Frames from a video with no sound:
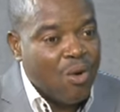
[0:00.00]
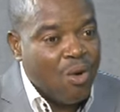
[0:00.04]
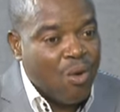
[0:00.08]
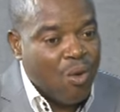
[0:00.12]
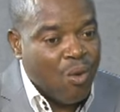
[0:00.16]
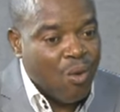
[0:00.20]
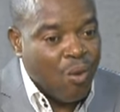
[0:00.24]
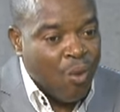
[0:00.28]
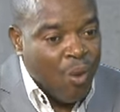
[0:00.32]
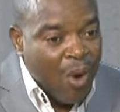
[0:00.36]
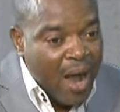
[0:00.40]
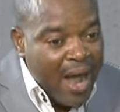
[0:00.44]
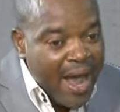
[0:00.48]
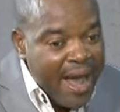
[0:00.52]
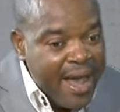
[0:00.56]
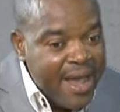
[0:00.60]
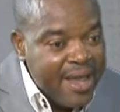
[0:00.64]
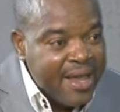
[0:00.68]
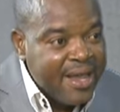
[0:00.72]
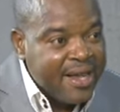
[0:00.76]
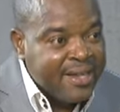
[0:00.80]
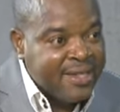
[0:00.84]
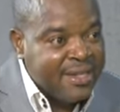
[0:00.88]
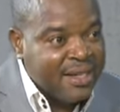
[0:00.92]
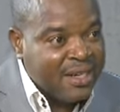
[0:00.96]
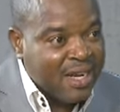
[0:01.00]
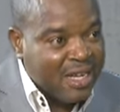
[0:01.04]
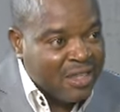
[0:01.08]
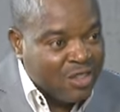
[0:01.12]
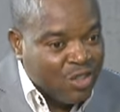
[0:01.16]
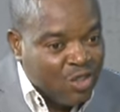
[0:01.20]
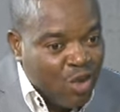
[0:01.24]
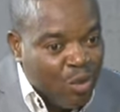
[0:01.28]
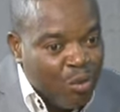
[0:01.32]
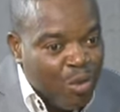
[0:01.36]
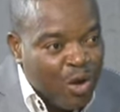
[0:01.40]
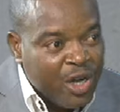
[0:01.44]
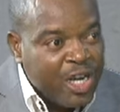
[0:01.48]
Why is it that
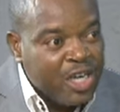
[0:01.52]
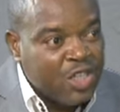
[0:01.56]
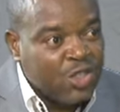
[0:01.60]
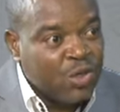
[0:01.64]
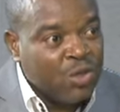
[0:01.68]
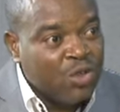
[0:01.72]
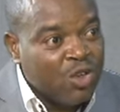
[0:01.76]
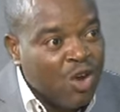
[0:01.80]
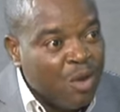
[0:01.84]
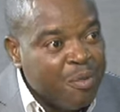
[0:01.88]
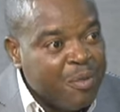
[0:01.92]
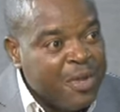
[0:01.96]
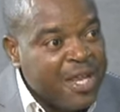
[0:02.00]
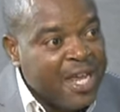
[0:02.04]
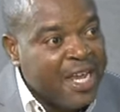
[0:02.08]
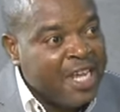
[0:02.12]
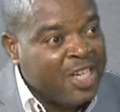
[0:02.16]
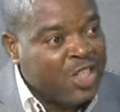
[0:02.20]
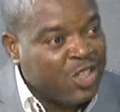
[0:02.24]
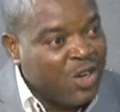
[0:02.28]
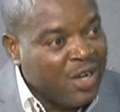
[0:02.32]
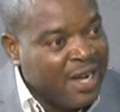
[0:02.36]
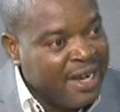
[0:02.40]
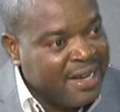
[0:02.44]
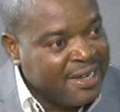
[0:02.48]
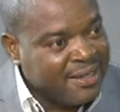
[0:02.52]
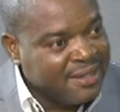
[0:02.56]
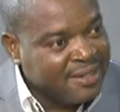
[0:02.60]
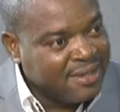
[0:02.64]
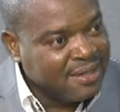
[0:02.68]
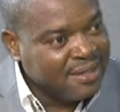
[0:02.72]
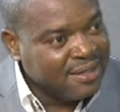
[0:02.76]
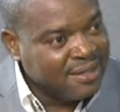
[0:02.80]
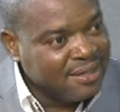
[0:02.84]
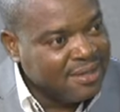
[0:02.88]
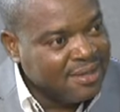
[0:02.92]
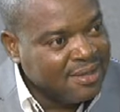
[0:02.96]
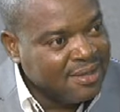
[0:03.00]
somebody should not be a journalist?
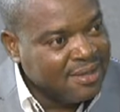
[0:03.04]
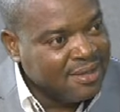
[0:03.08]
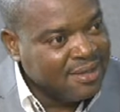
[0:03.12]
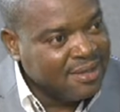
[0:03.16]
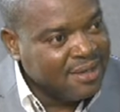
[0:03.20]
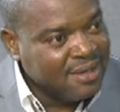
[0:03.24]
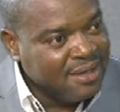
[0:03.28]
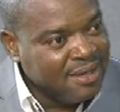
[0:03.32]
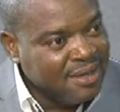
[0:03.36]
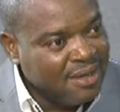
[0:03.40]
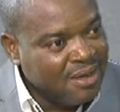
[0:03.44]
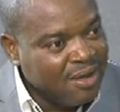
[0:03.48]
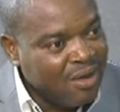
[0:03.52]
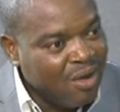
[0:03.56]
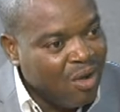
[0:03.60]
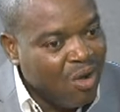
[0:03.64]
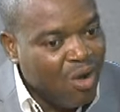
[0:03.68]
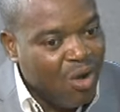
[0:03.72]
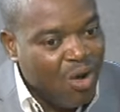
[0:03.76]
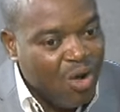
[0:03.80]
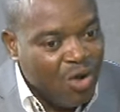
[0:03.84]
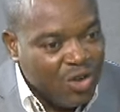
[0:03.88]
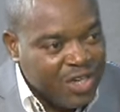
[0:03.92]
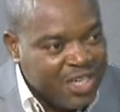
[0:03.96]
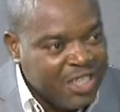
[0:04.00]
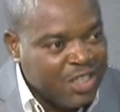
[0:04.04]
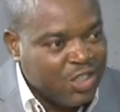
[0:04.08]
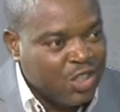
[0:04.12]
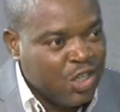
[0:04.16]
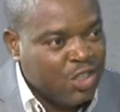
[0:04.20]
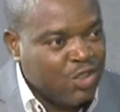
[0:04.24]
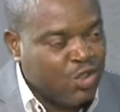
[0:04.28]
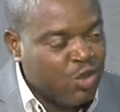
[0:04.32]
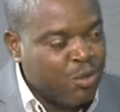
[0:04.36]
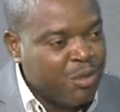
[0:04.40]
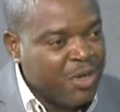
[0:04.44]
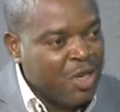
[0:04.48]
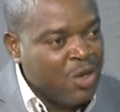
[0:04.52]
All this
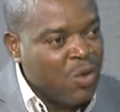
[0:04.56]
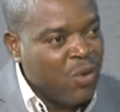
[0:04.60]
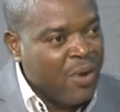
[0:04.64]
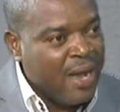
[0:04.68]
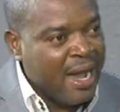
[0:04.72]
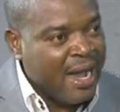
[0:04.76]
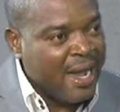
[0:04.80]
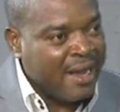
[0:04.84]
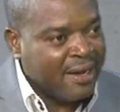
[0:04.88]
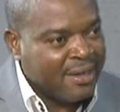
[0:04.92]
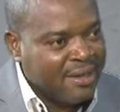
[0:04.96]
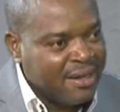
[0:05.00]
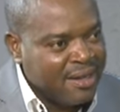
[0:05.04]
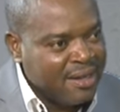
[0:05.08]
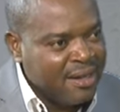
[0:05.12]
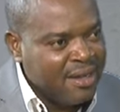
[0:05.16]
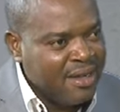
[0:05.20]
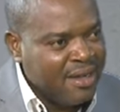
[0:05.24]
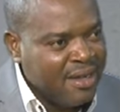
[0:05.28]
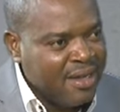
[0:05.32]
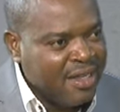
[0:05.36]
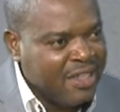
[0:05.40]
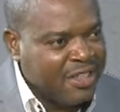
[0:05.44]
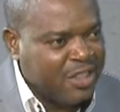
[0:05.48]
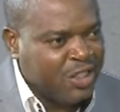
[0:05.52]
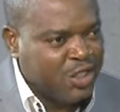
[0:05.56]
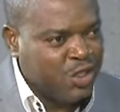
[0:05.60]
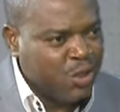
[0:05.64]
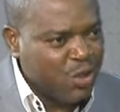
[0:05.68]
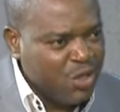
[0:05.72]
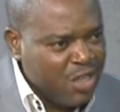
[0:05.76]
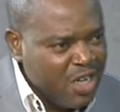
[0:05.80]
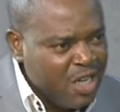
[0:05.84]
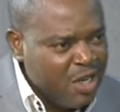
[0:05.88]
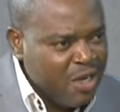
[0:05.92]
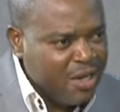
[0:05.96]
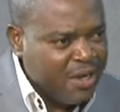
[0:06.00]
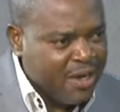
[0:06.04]
should be looked at. It
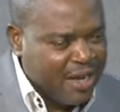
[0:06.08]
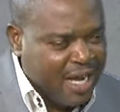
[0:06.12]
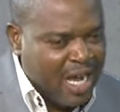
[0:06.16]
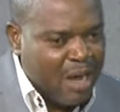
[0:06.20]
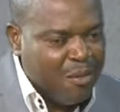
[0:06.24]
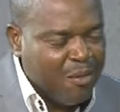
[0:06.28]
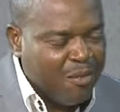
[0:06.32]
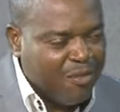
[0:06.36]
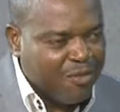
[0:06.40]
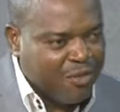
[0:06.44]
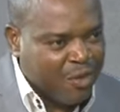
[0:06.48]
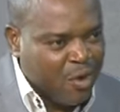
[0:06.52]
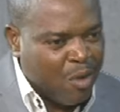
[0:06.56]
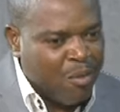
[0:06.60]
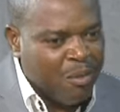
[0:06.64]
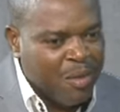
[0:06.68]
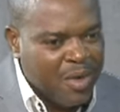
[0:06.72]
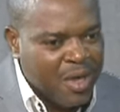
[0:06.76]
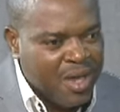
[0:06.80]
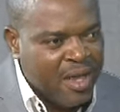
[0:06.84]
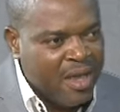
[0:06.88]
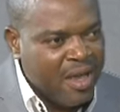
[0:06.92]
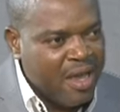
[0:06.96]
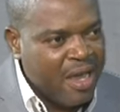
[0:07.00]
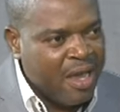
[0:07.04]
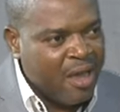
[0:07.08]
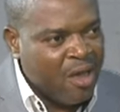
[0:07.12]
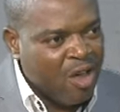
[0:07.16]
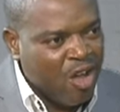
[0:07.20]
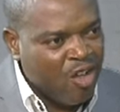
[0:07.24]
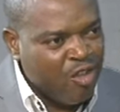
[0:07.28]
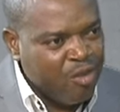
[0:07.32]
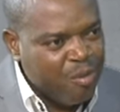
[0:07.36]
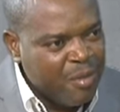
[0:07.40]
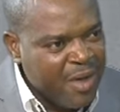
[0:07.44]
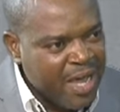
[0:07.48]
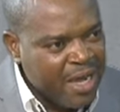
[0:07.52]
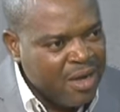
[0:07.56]
shouldn't come from a
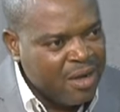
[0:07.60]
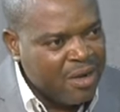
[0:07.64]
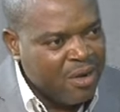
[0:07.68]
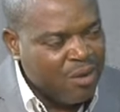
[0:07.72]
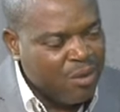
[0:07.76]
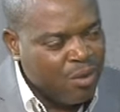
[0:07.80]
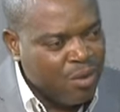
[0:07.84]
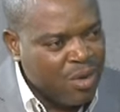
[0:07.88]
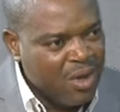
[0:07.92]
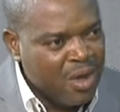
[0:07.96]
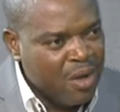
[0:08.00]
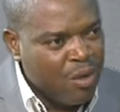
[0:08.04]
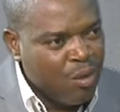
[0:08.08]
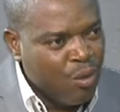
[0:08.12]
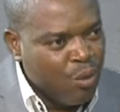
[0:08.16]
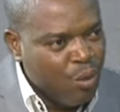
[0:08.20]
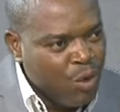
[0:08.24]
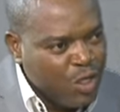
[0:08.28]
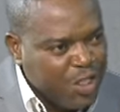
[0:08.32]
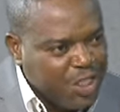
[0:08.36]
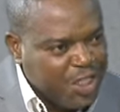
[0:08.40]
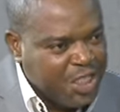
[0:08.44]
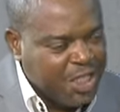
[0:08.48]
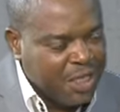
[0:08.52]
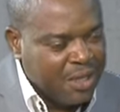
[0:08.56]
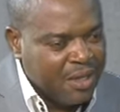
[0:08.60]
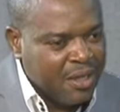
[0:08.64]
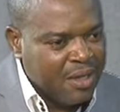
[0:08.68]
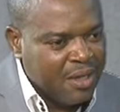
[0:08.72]
government which